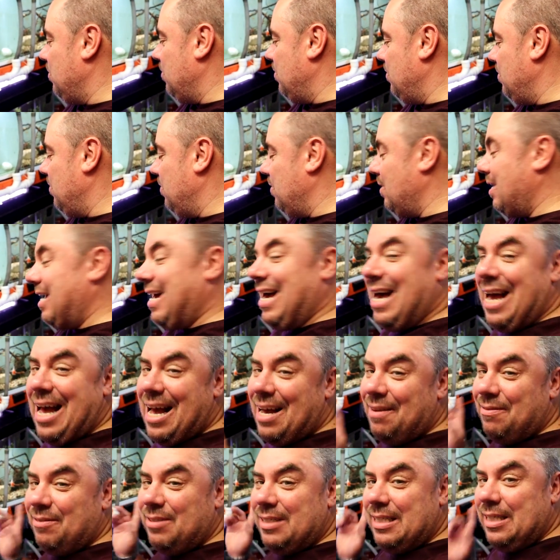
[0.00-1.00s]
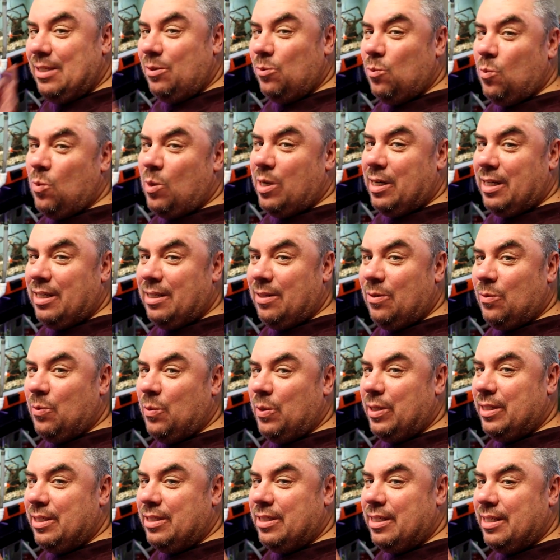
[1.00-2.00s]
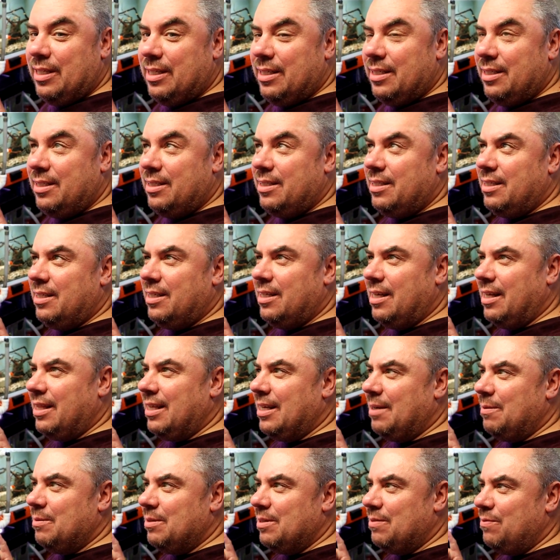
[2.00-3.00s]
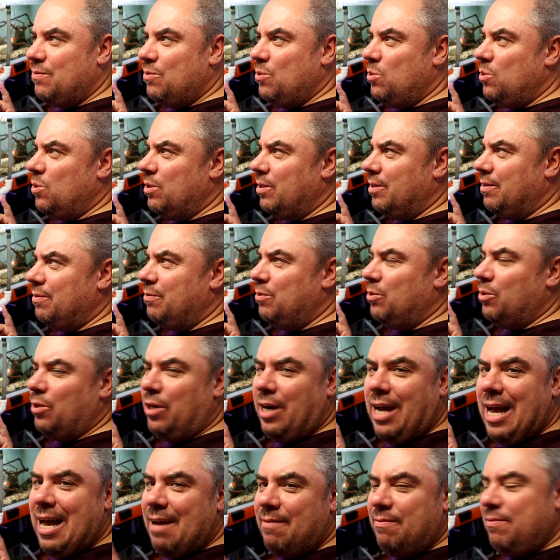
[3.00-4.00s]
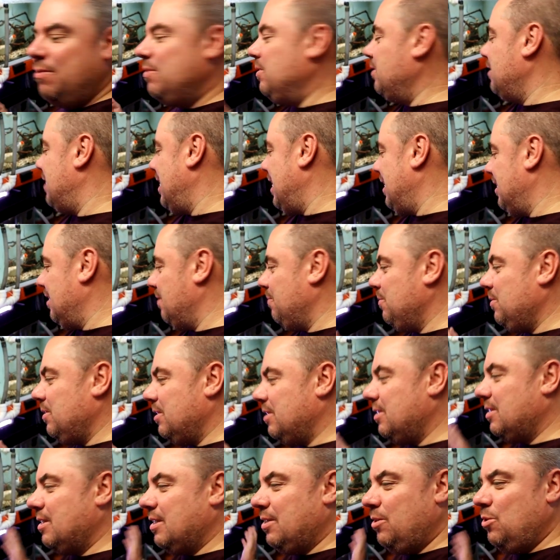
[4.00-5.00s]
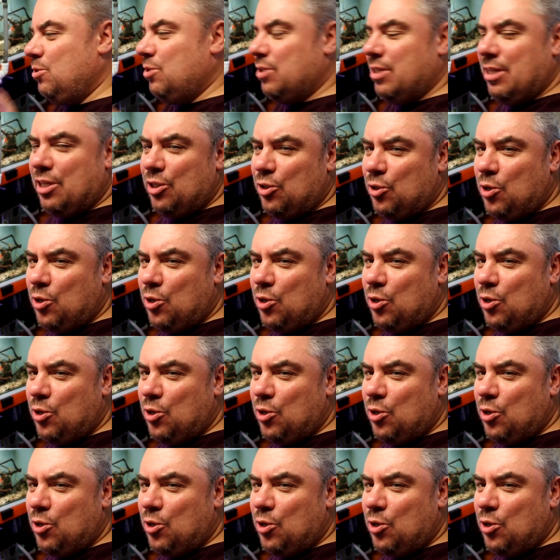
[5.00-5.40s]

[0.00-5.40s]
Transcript: so I have seen one which is, I think it was a four or four and a half foot tank that was used in a